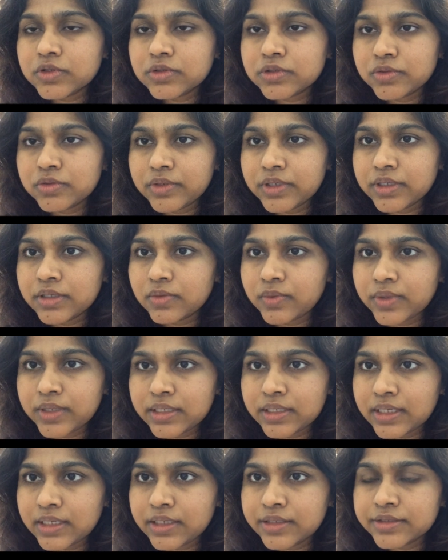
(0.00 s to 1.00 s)
during the
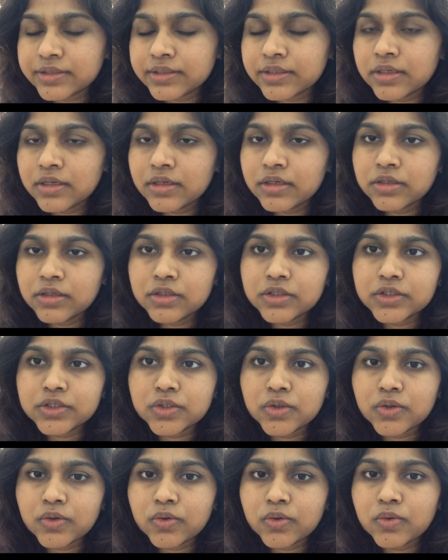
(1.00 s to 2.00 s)
weekdays,
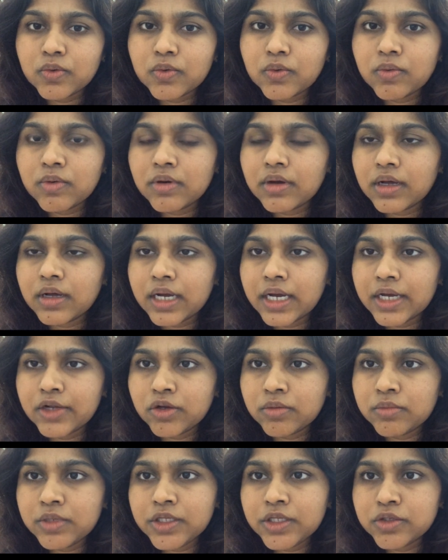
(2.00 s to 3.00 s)
so I
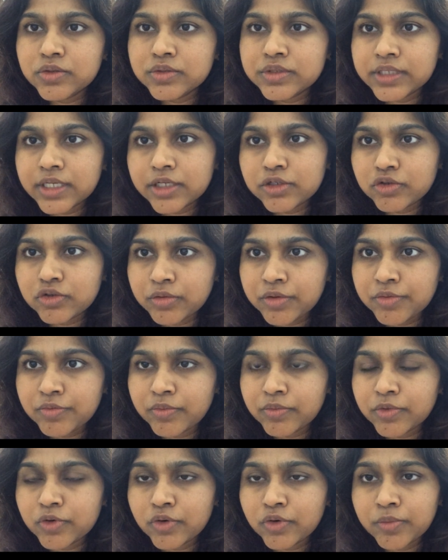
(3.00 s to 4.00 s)
normally use that to
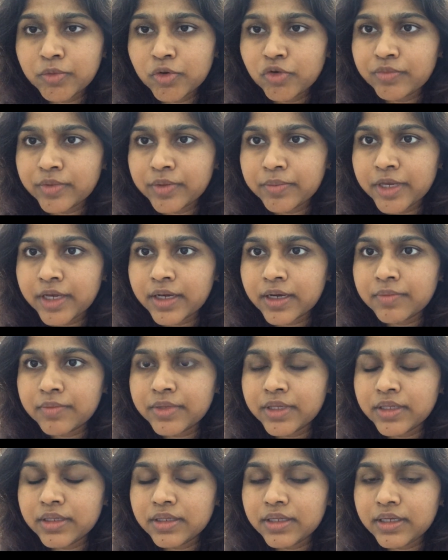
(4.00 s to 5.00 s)
remove my makeup
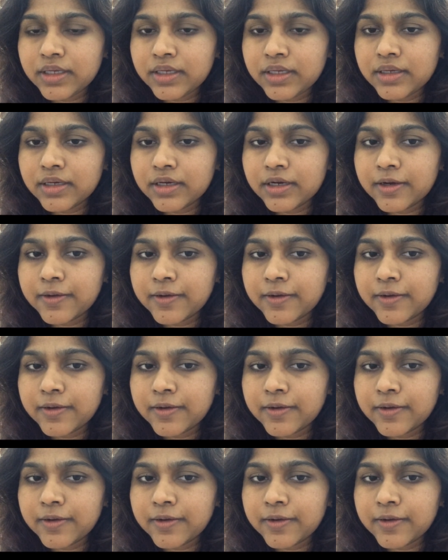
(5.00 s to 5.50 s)
in the